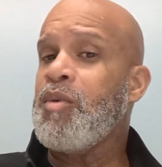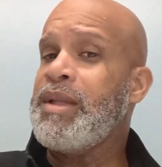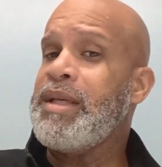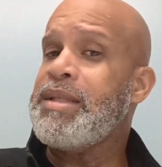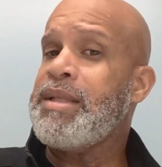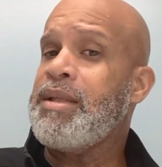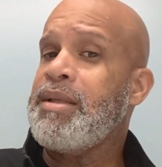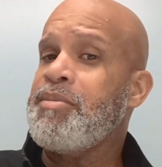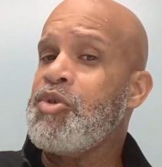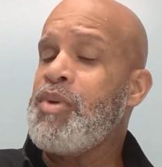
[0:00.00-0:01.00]
When they sent
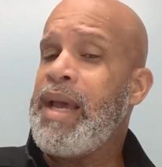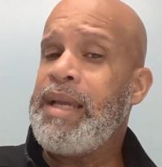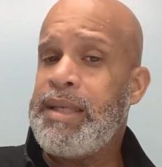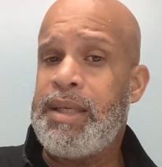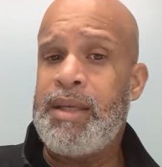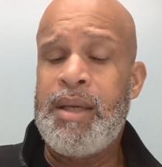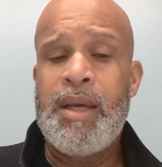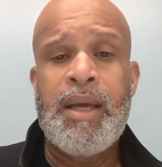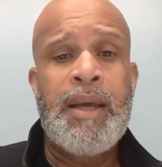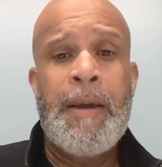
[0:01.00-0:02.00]
them to Haiti,
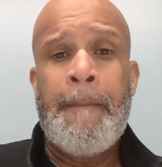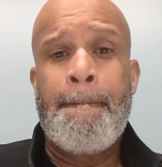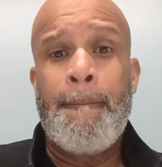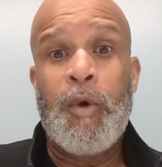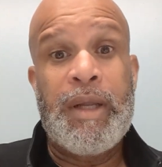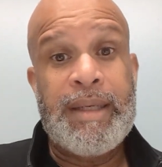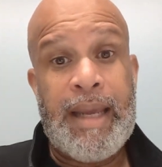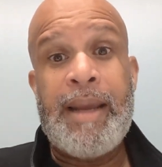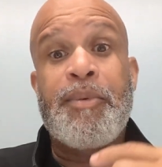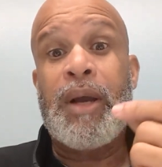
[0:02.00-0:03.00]
when
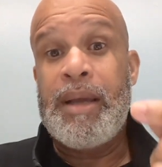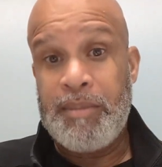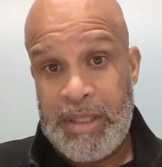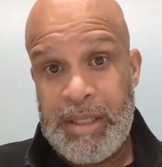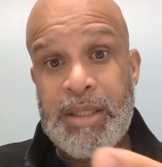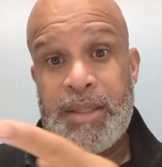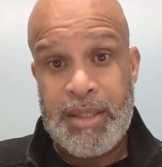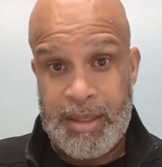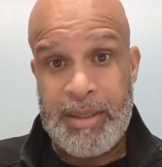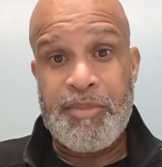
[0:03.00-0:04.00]
Abraham Lincoln
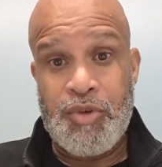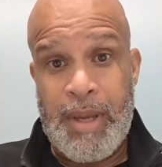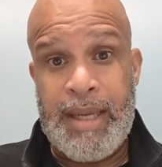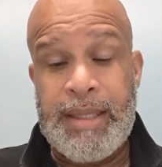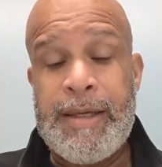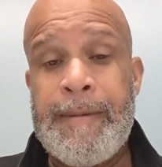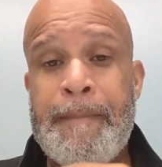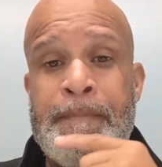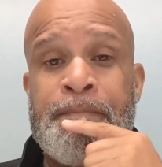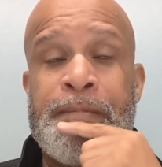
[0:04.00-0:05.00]
sent them to Haiti,
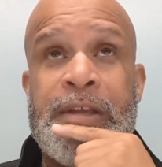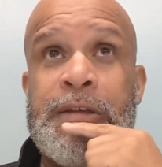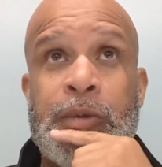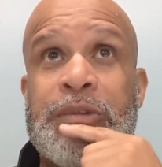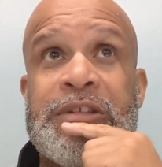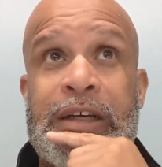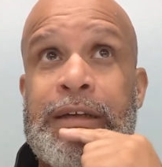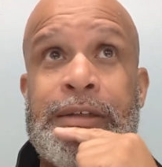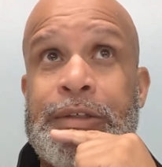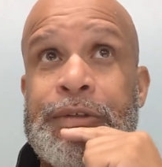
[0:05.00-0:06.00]
it was
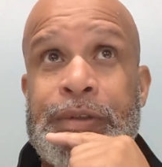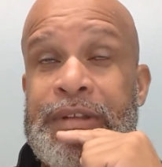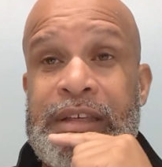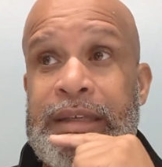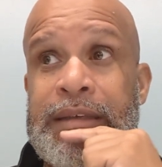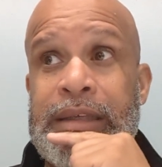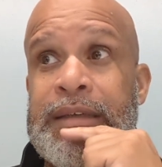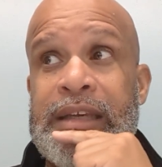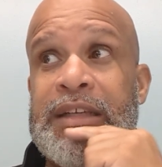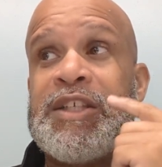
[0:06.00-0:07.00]
under the
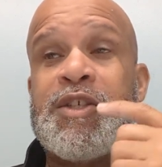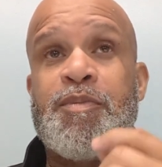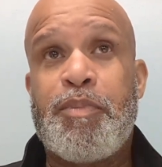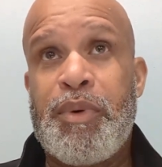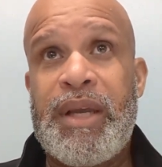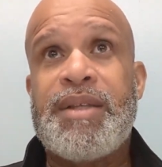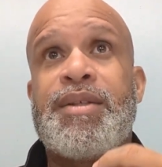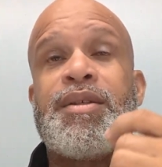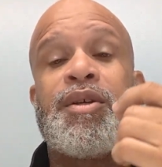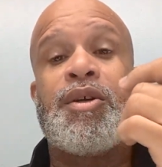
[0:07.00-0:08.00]

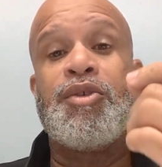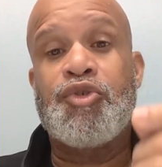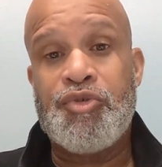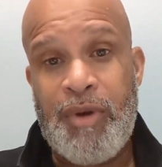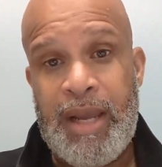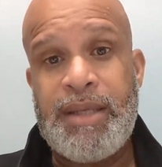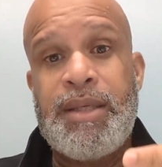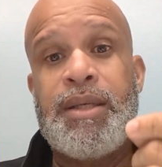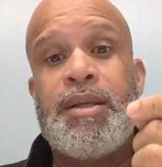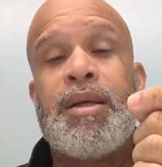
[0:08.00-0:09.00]
expressed
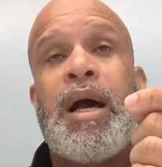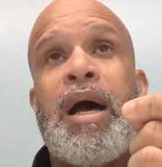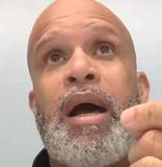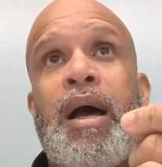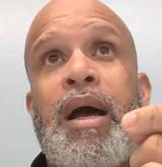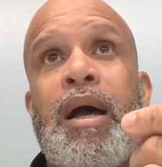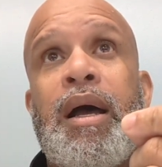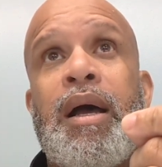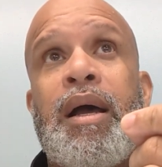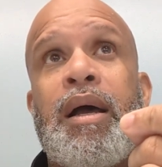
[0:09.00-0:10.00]
contracted
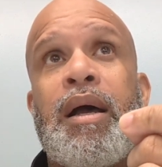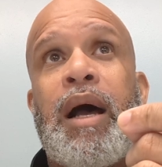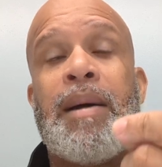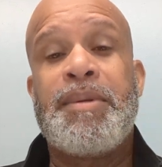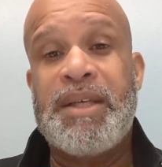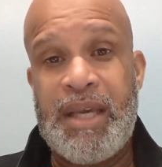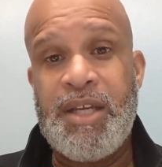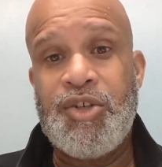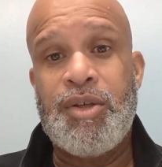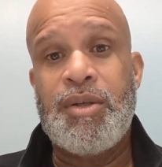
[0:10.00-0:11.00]

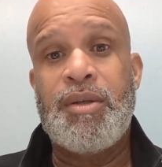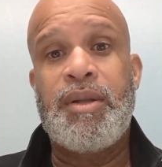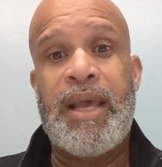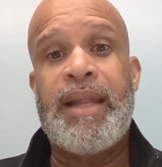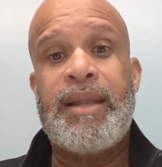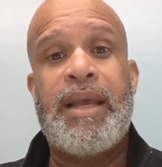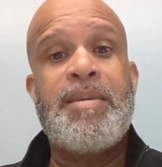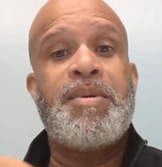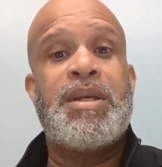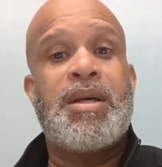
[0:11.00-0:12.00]
obligation that they
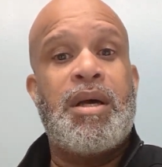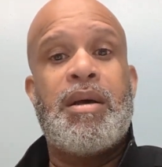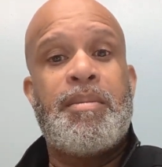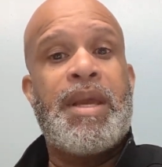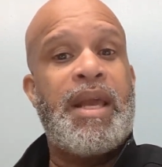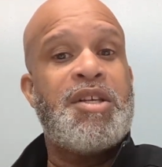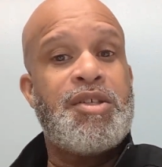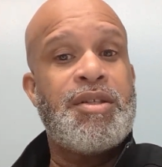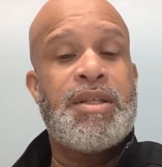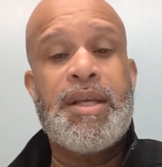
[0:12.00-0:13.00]
become
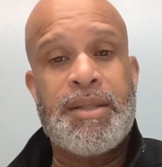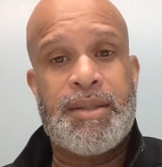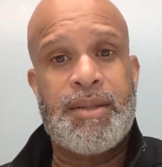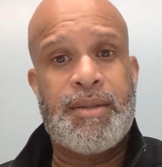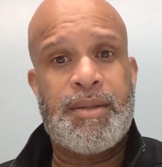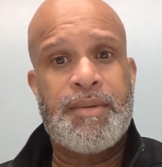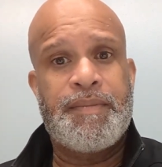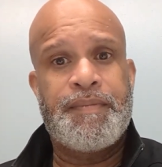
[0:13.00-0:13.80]
Haitian citizens.